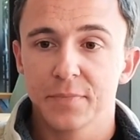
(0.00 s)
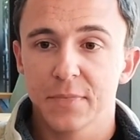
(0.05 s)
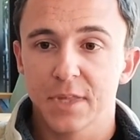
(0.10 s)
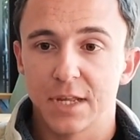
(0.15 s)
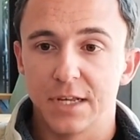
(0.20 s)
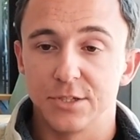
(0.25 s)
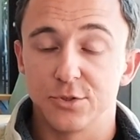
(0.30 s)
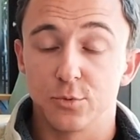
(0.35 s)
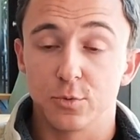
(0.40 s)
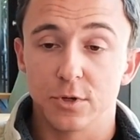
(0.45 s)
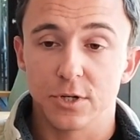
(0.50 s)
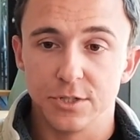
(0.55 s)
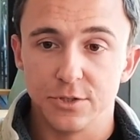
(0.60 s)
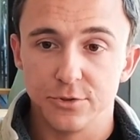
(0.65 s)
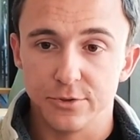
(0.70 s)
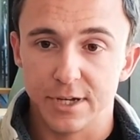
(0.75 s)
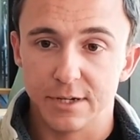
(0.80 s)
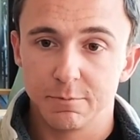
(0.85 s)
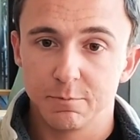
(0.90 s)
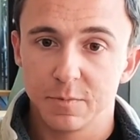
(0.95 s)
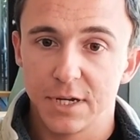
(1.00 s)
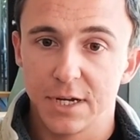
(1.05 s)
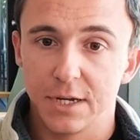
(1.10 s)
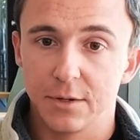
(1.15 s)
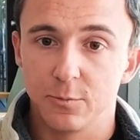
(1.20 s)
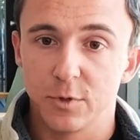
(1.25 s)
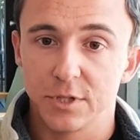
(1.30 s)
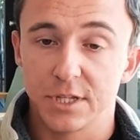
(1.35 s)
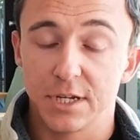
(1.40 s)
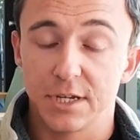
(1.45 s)
And so we're going to do that.
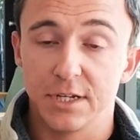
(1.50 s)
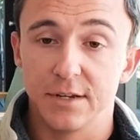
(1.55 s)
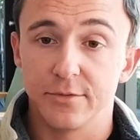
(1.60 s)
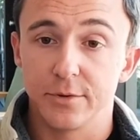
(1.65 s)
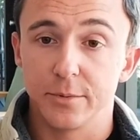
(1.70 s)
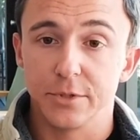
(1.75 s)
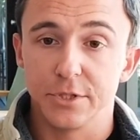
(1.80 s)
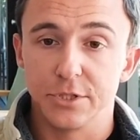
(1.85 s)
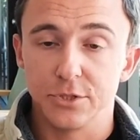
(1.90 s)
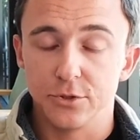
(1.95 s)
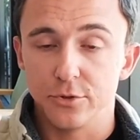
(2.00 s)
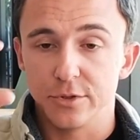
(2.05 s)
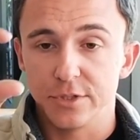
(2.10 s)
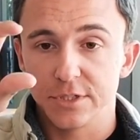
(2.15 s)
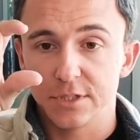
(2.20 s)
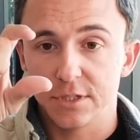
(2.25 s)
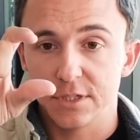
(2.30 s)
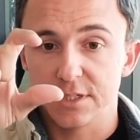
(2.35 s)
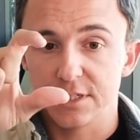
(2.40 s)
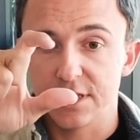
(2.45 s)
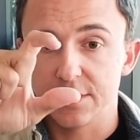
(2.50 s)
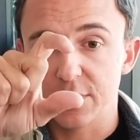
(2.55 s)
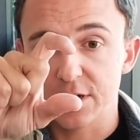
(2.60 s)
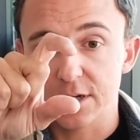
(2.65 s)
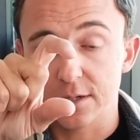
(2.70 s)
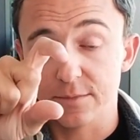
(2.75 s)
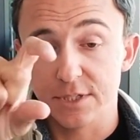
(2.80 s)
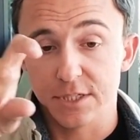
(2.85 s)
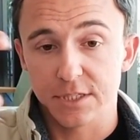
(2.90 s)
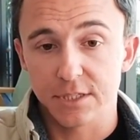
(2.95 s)
And what they inevitably do is they
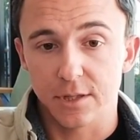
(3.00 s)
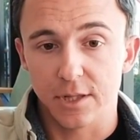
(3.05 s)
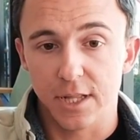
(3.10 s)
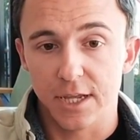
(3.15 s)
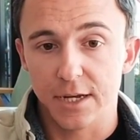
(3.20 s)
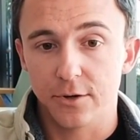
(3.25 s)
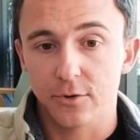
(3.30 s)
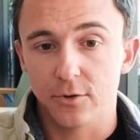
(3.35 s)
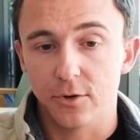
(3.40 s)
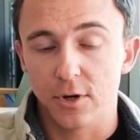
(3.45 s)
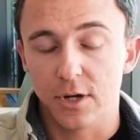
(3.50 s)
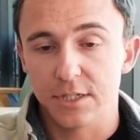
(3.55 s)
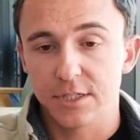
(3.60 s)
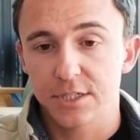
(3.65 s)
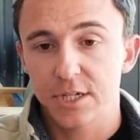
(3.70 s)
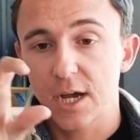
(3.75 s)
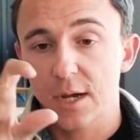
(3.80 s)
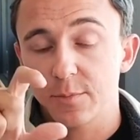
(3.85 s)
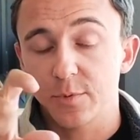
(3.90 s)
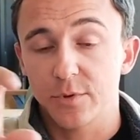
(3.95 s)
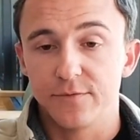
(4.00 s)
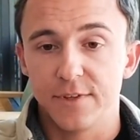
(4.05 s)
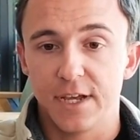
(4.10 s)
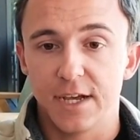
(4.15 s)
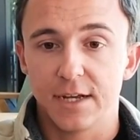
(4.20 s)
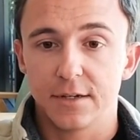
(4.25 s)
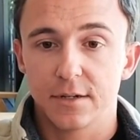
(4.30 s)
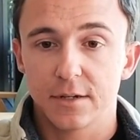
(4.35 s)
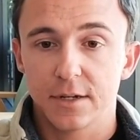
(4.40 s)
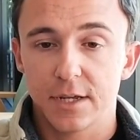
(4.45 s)
become this layer on top of
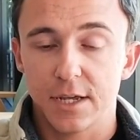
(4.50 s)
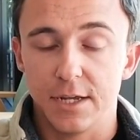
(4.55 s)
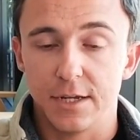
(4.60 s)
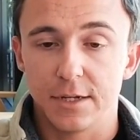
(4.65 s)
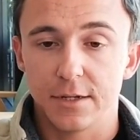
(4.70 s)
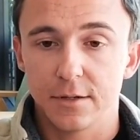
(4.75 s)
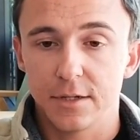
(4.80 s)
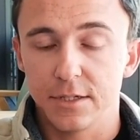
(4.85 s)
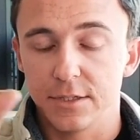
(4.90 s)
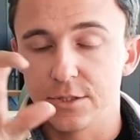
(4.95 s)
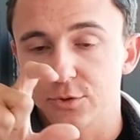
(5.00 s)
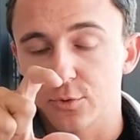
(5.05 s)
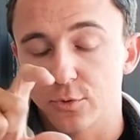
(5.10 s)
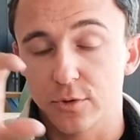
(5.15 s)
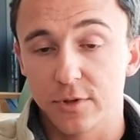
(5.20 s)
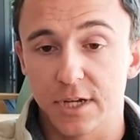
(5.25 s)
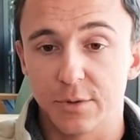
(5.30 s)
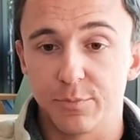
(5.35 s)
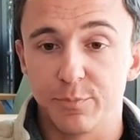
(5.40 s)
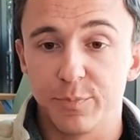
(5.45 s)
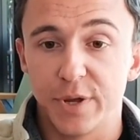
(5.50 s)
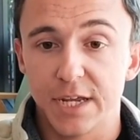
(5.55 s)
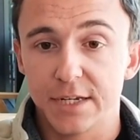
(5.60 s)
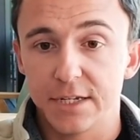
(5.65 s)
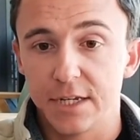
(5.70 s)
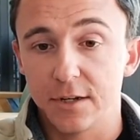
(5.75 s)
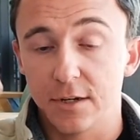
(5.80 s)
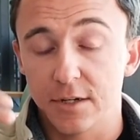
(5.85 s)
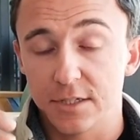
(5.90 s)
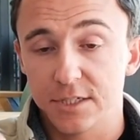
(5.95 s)
that cake and sort of like
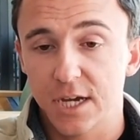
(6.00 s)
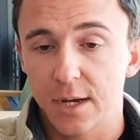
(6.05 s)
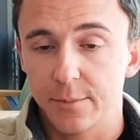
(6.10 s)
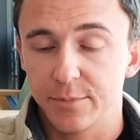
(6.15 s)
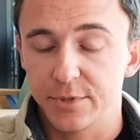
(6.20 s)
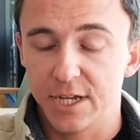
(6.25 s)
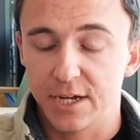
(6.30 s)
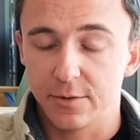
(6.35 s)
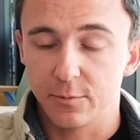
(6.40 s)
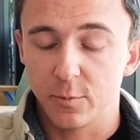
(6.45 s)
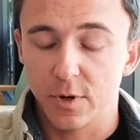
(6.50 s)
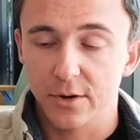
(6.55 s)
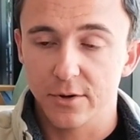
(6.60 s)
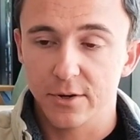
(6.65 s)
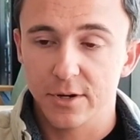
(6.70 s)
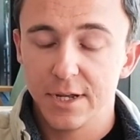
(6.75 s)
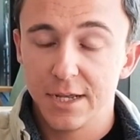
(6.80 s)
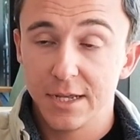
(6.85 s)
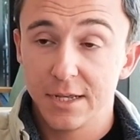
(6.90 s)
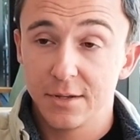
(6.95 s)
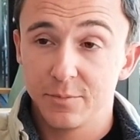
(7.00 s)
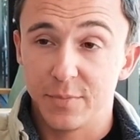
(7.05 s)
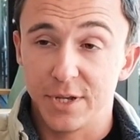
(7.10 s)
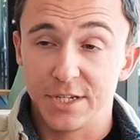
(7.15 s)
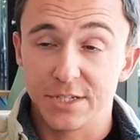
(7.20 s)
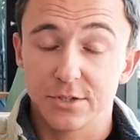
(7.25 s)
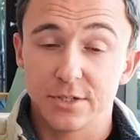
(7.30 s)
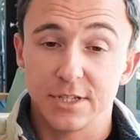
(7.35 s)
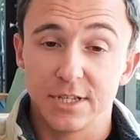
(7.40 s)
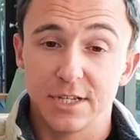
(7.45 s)
Band-Aid on top of that, where
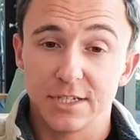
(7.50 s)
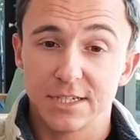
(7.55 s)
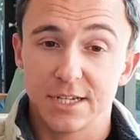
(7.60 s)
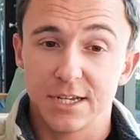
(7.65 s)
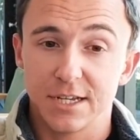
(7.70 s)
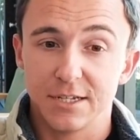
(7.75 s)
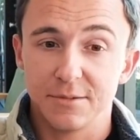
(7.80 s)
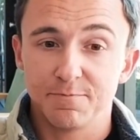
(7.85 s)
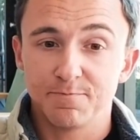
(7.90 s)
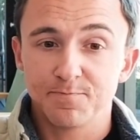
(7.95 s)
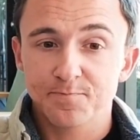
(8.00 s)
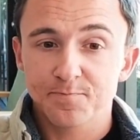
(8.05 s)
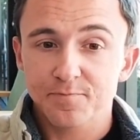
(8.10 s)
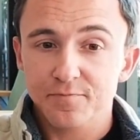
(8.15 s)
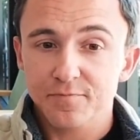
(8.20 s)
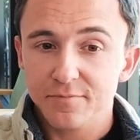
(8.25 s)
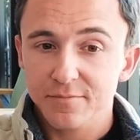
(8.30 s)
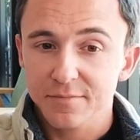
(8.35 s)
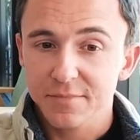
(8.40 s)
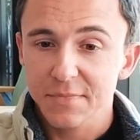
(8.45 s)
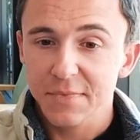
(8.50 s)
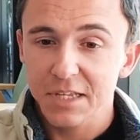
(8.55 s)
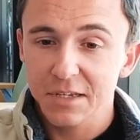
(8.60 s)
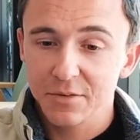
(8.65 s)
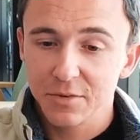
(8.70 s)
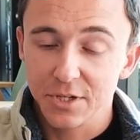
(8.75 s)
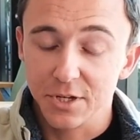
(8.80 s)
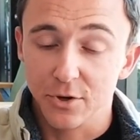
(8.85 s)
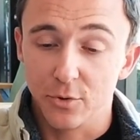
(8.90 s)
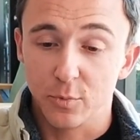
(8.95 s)
basically they say,
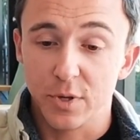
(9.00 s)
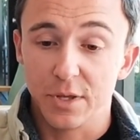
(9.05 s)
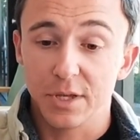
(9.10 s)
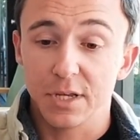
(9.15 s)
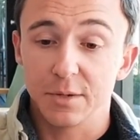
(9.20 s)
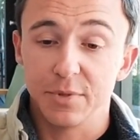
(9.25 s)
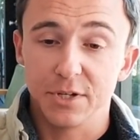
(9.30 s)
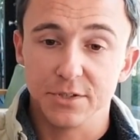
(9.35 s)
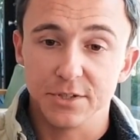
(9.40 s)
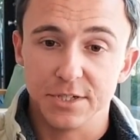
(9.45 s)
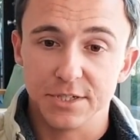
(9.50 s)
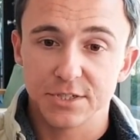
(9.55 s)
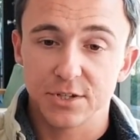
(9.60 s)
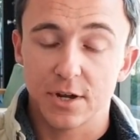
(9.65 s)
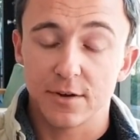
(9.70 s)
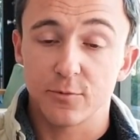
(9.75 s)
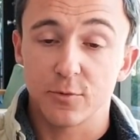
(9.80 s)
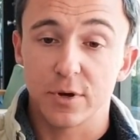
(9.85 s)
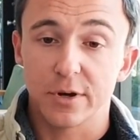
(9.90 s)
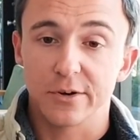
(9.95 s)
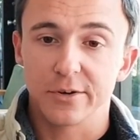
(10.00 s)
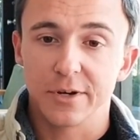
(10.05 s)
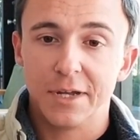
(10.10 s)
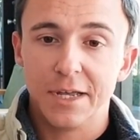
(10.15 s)
we can build this software,